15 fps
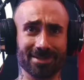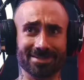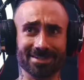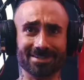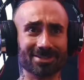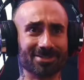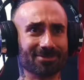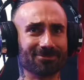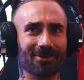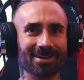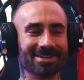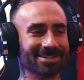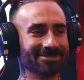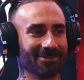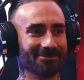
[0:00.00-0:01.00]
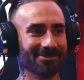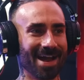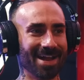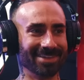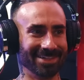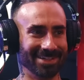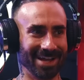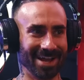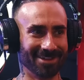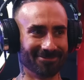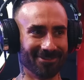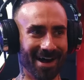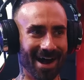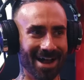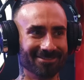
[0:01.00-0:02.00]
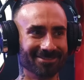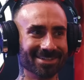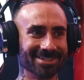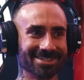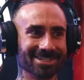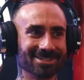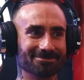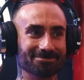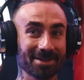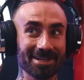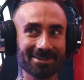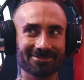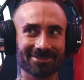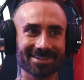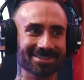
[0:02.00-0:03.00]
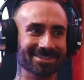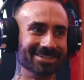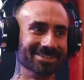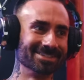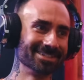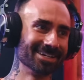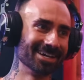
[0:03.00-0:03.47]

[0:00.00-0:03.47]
It is vintage. It's from 1985. It's just been vintage.